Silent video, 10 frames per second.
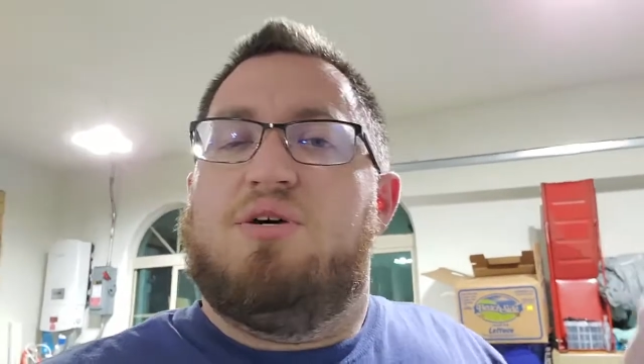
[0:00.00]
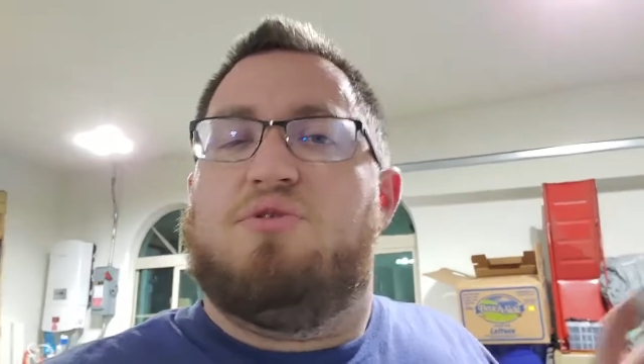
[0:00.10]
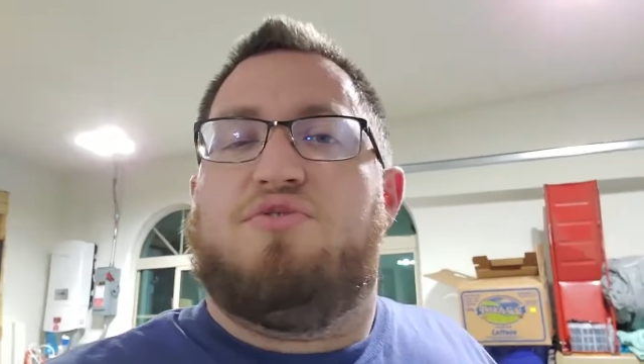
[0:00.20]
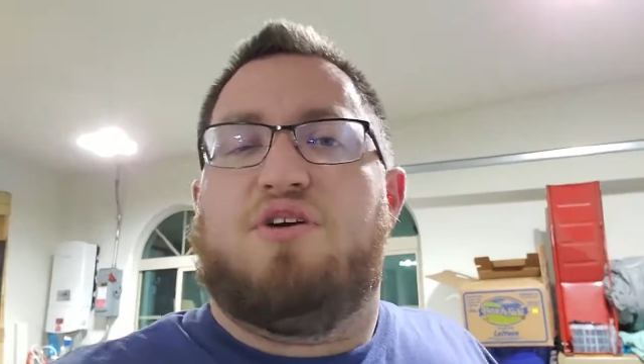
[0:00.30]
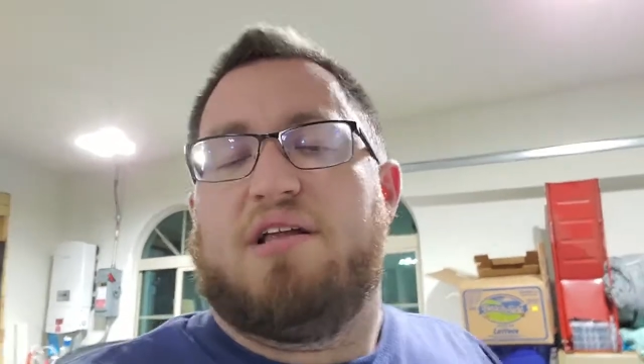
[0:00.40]
We'll
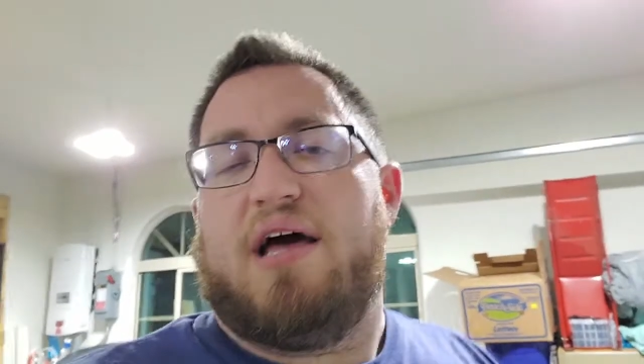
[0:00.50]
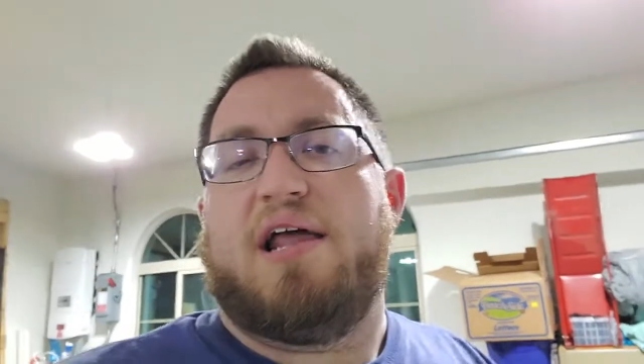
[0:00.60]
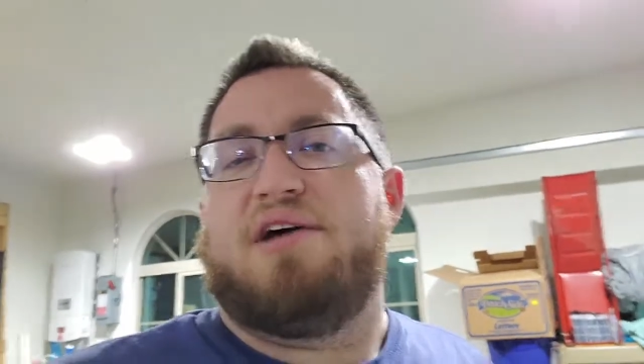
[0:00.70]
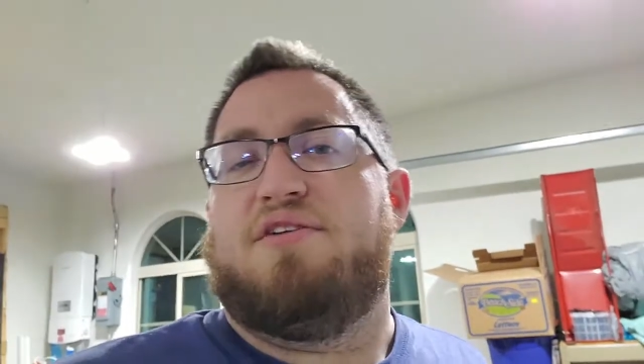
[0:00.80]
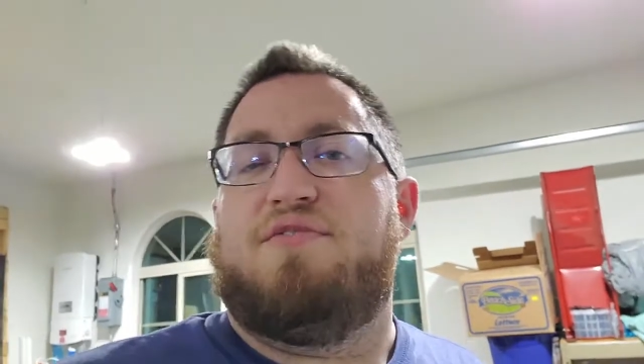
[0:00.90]
figure that
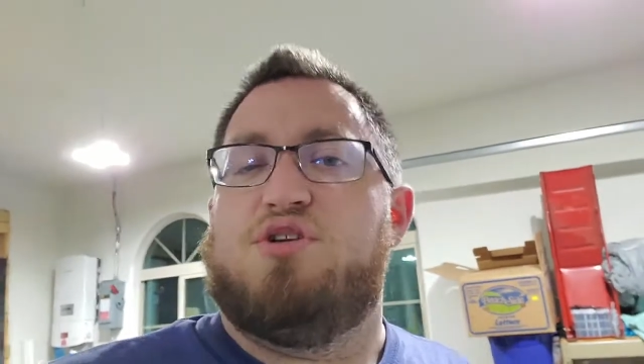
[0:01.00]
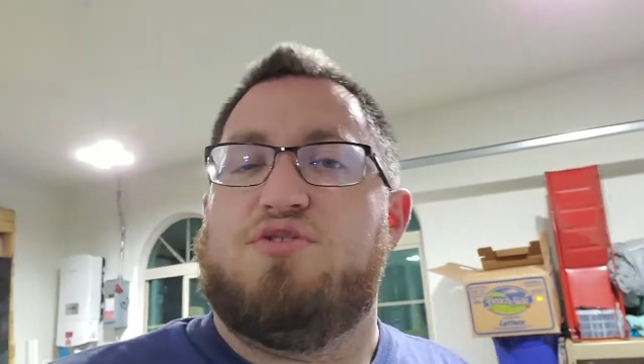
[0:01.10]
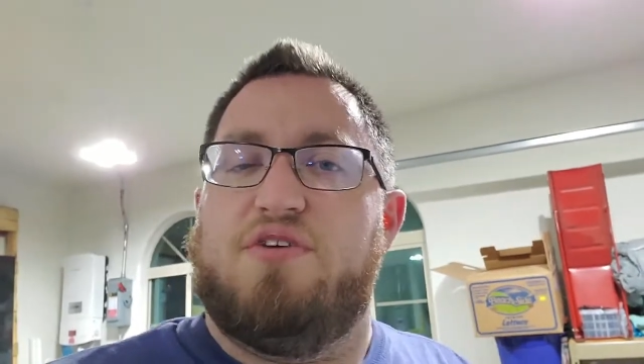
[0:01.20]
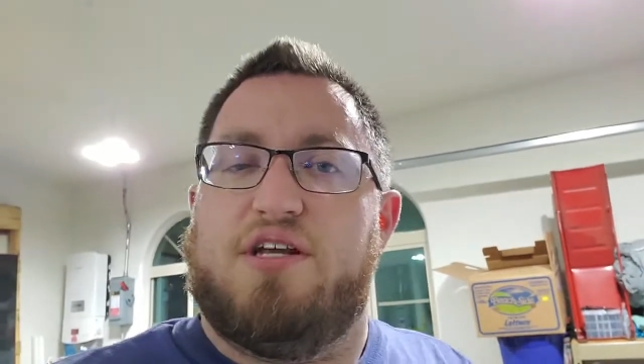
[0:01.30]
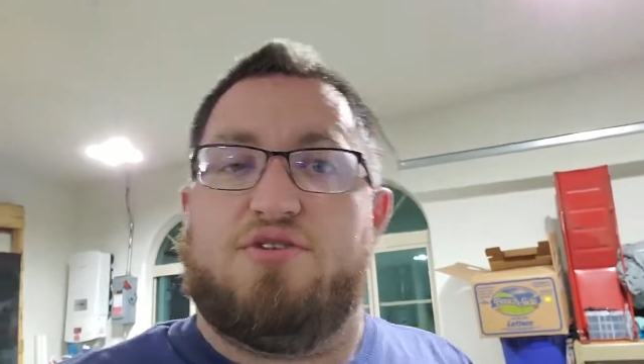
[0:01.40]
out in a future
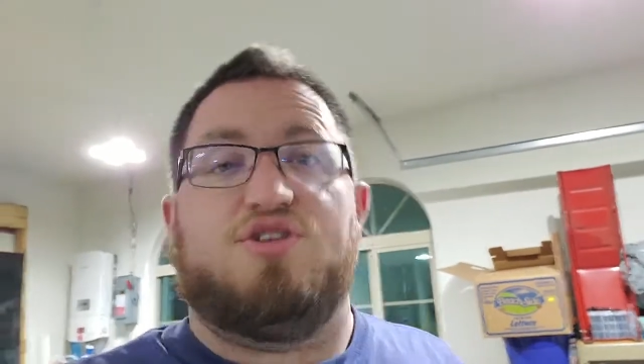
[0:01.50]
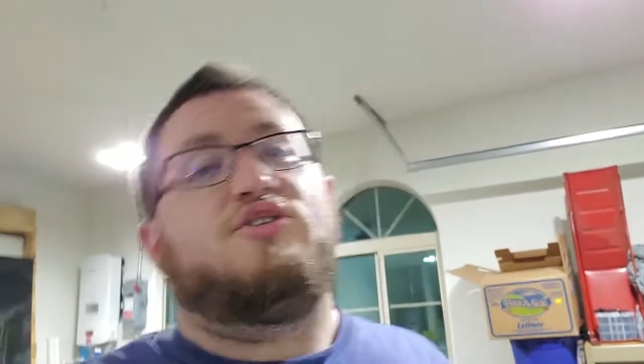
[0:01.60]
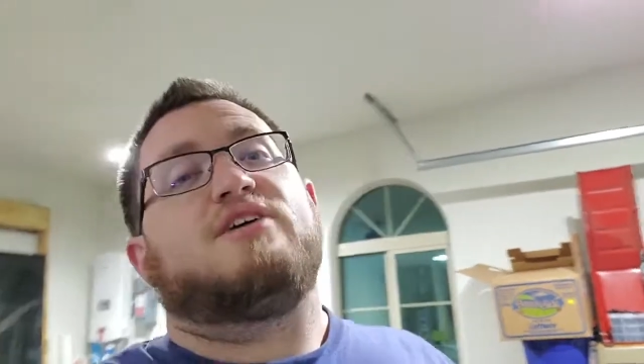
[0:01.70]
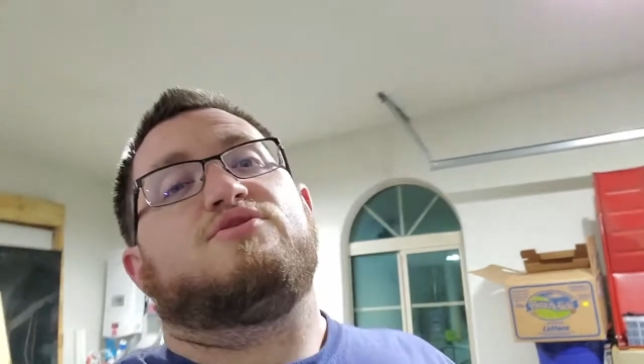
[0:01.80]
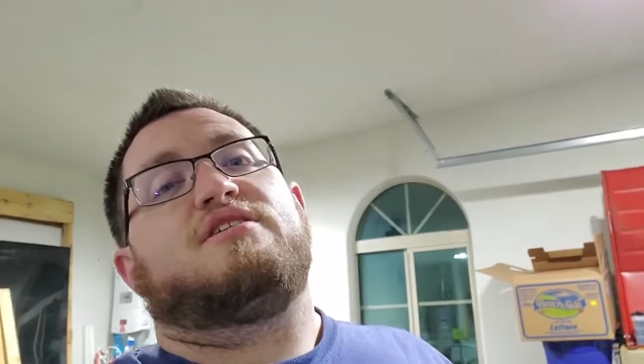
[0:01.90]
video, so you
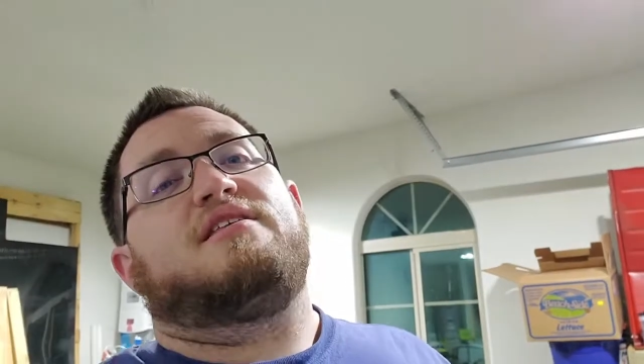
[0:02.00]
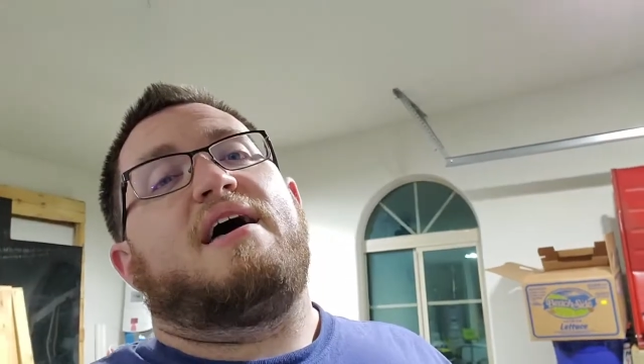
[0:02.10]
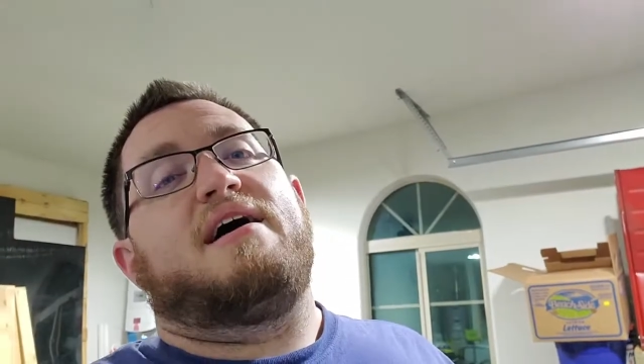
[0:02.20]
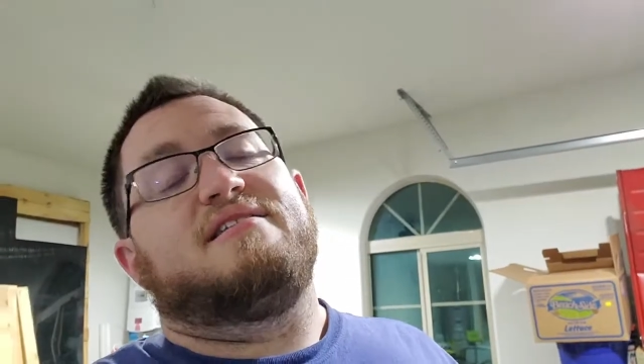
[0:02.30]
guys will see that.